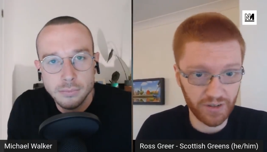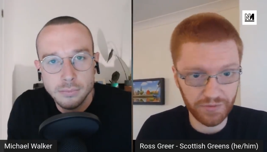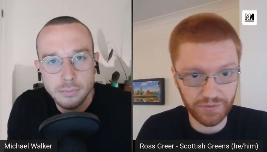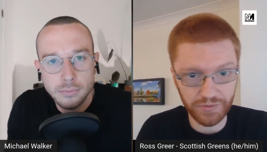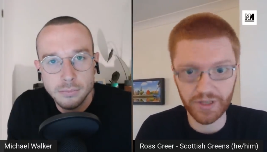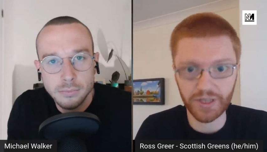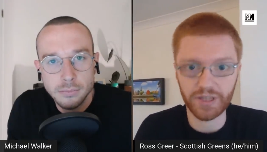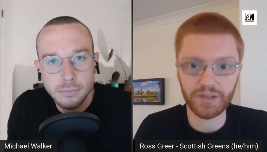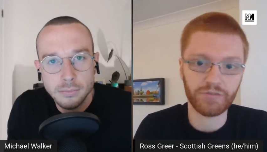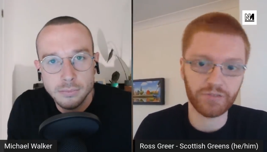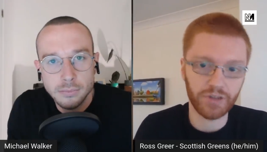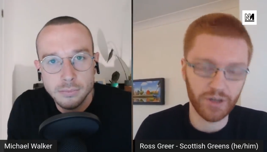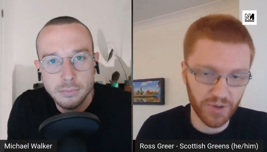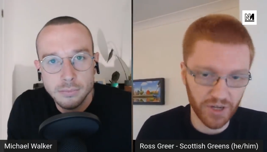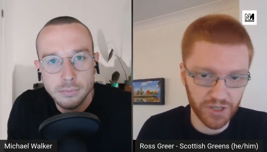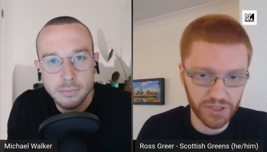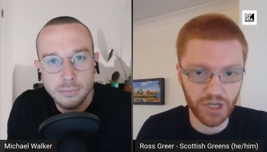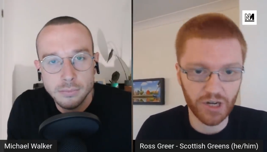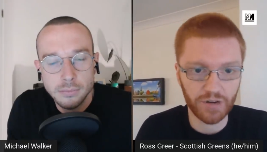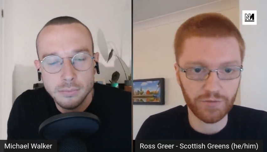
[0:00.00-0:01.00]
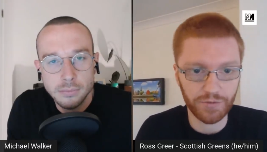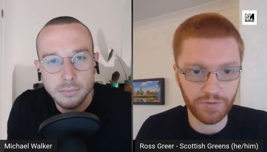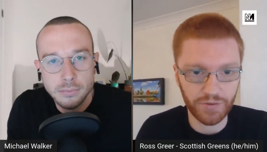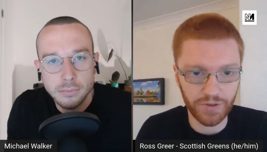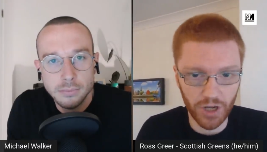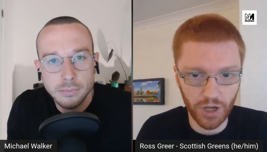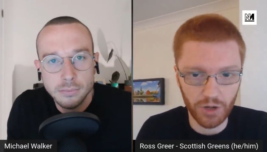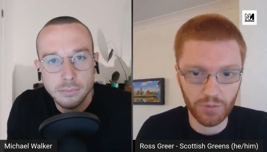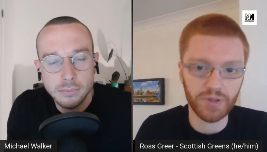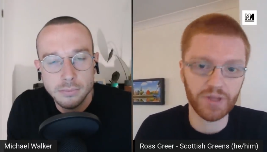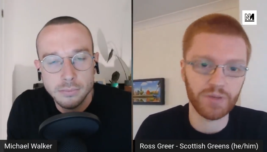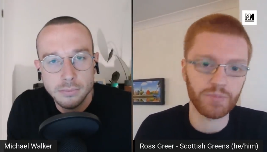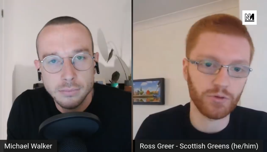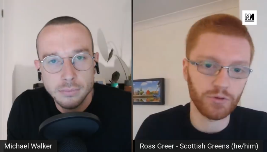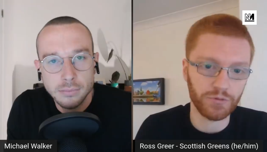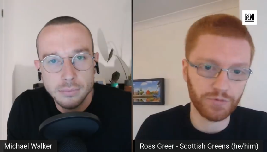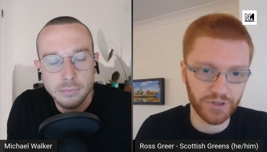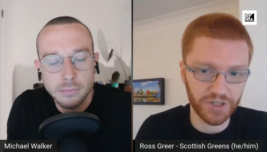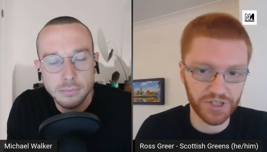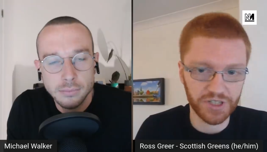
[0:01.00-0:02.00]
Speaker 1: stuff like free bus travel for young
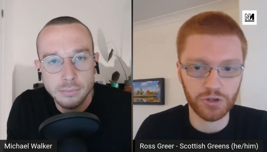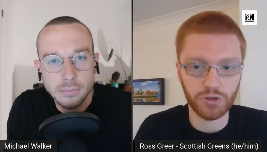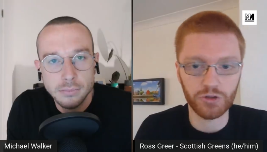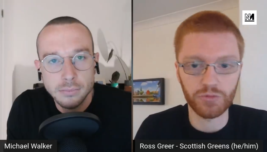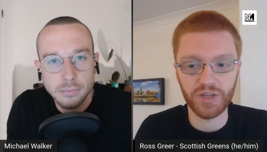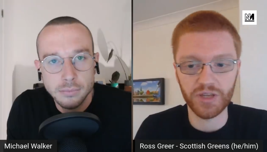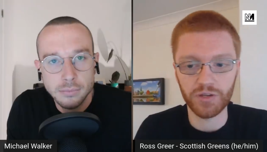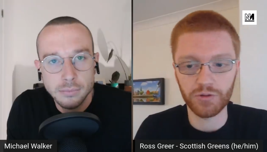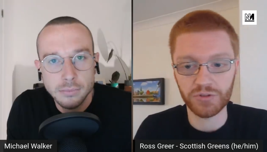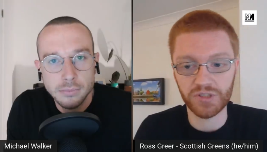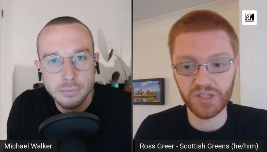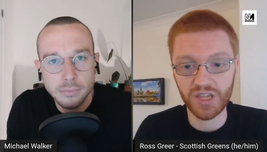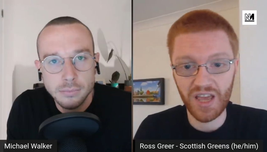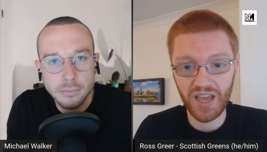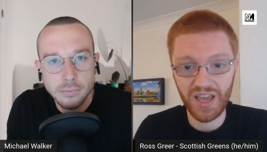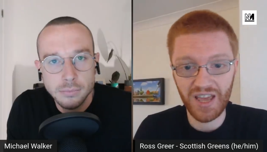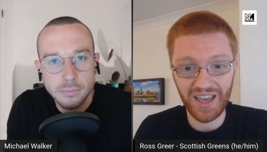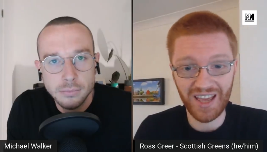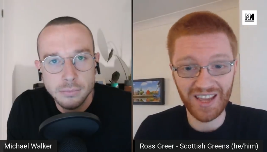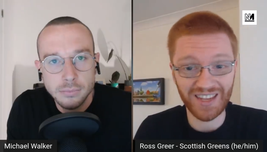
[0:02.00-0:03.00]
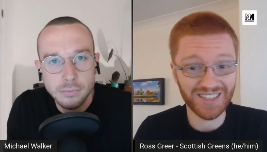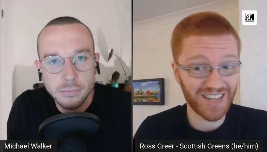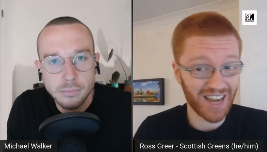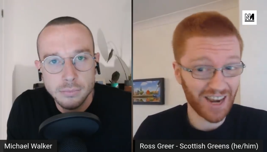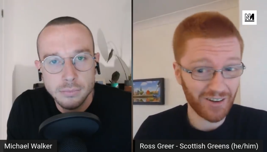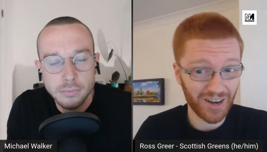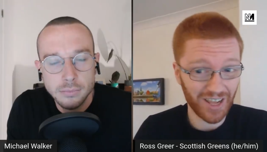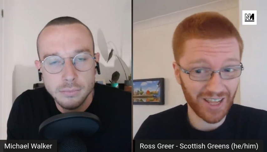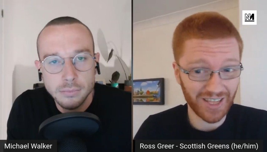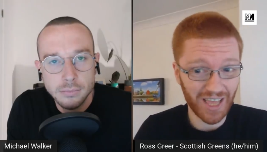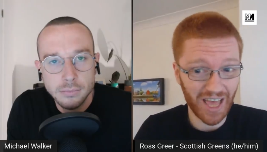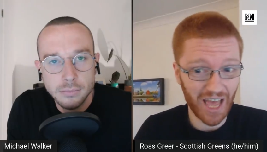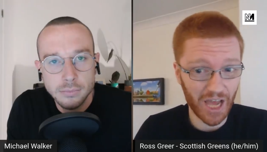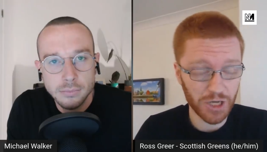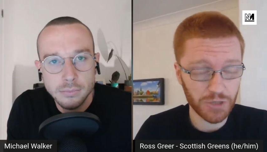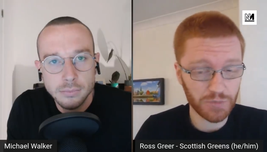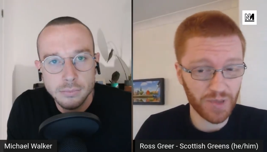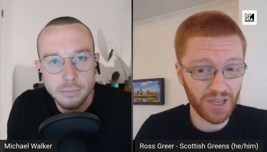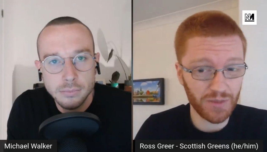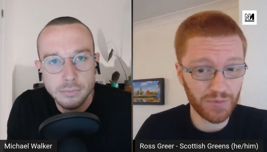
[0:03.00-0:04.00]
people, free school meals, uh, direct
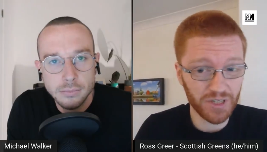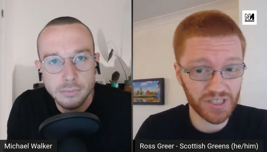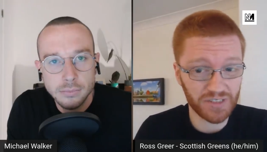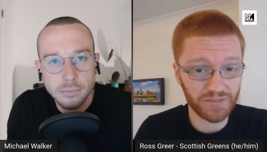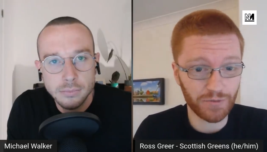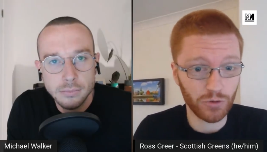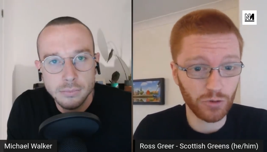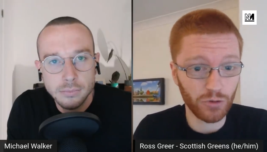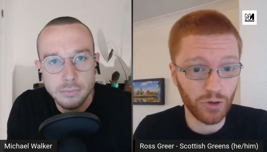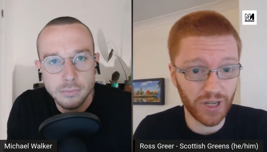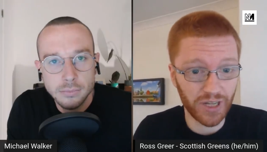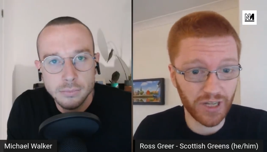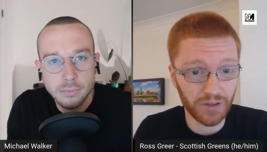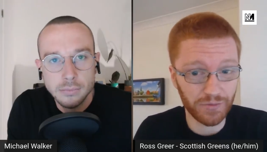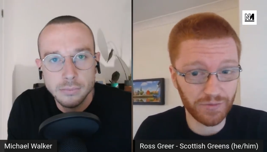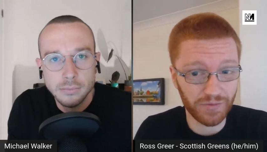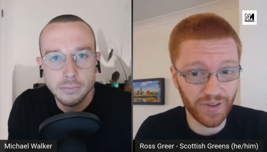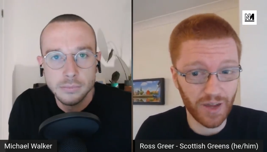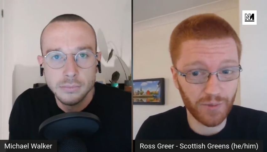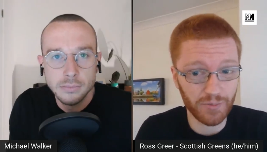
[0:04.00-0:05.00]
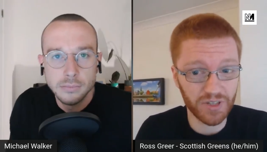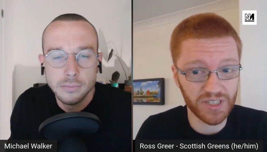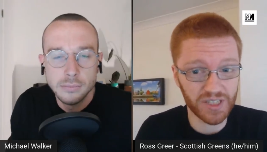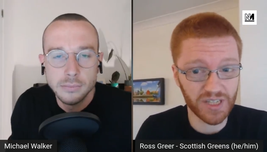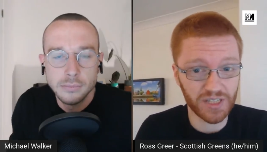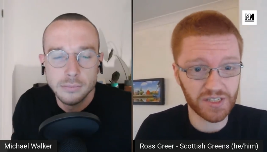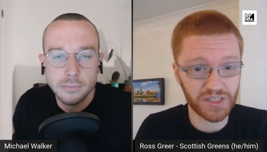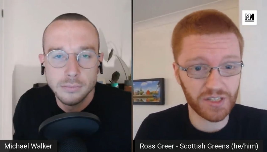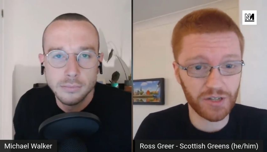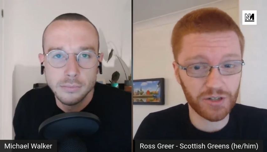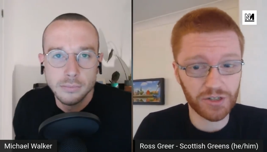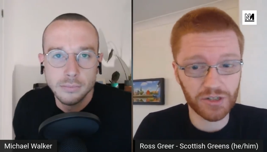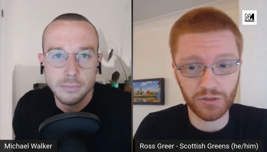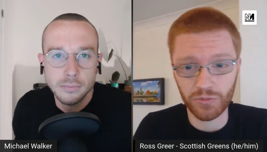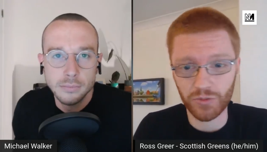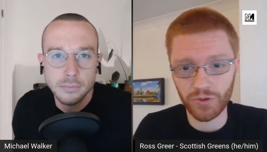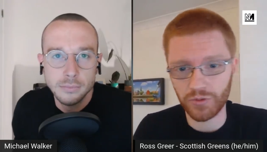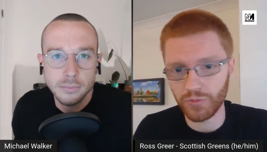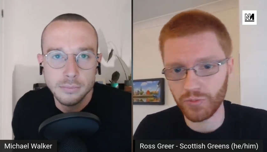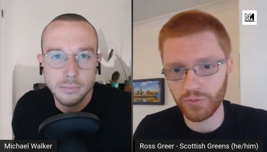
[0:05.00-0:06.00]
cash payments for low income families this year.
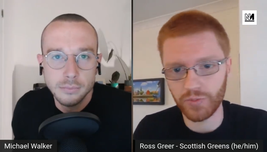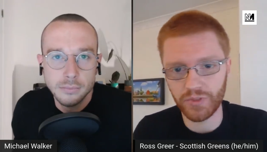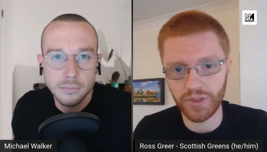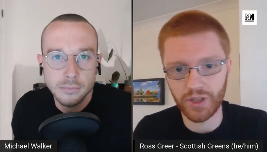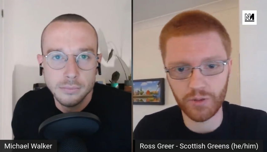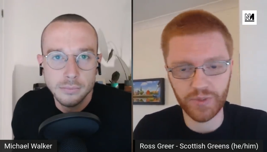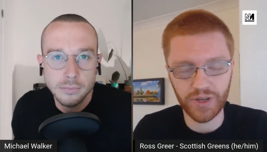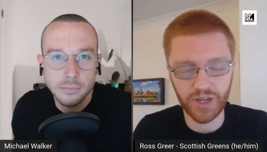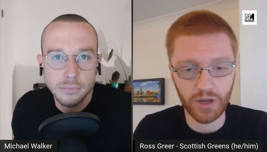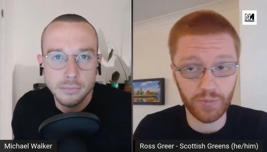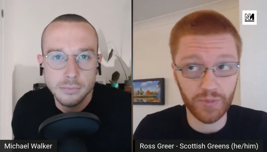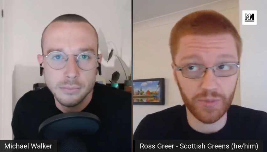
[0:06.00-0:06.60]
So we, they'll be